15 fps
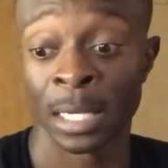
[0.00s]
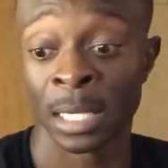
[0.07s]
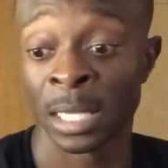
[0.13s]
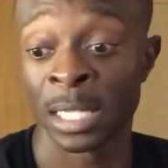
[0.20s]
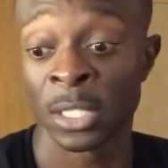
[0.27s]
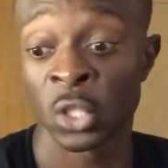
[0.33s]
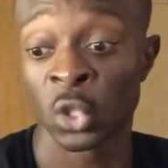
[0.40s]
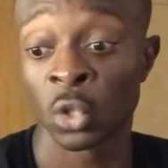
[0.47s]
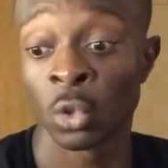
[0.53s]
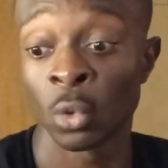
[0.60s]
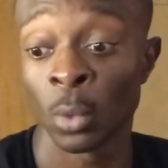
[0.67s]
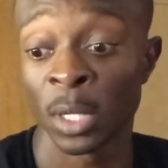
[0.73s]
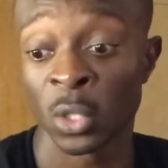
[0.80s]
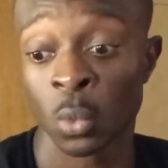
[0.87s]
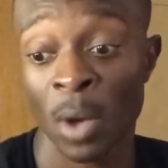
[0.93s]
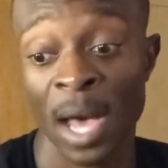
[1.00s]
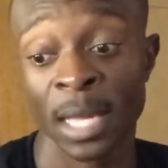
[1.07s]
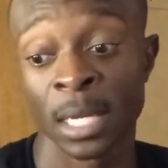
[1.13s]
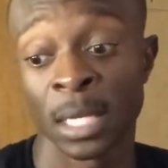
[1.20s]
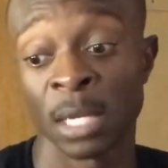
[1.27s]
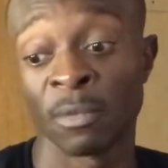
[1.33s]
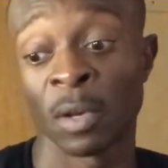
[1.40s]
at least 2 weeks where I
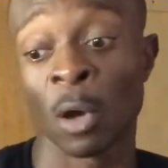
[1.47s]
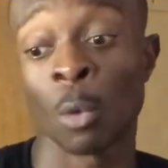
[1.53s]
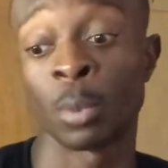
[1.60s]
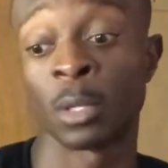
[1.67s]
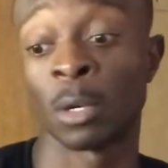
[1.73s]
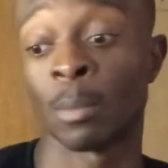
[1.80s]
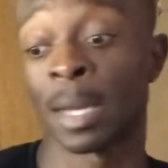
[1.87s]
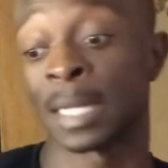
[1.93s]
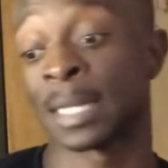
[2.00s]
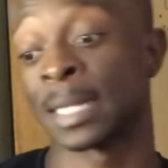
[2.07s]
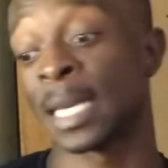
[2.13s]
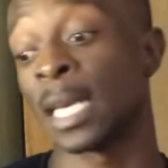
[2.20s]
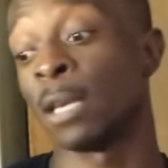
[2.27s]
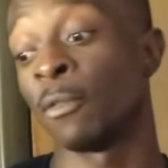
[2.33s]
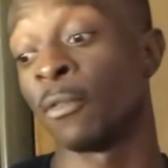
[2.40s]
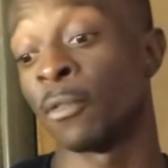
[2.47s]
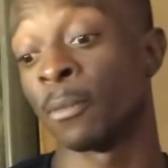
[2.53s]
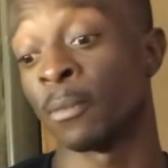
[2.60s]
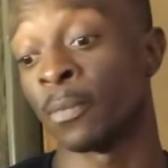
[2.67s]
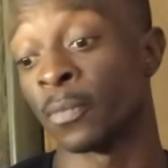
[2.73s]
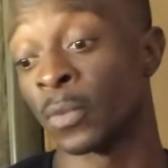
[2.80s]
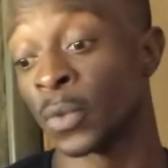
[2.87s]
didn't even open up my safe
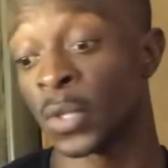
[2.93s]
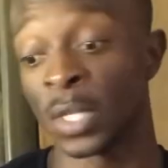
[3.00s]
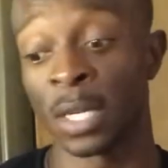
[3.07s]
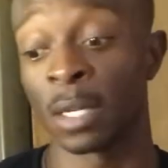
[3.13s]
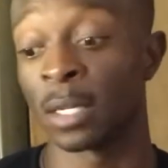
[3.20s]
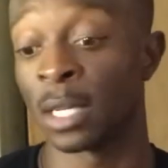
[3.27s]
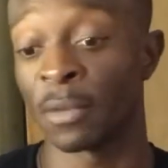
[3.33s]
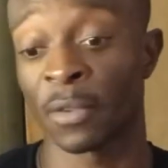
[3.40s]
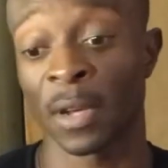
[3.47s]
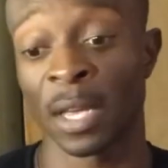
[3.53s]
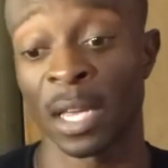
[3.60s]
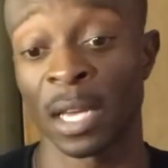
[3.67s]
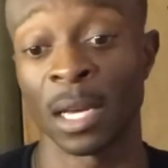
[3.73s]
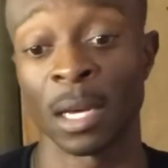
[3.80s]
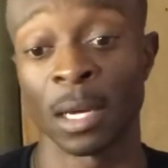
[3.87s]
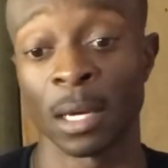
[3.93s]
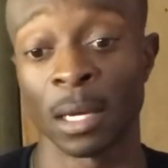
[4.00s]
to get a different handgun.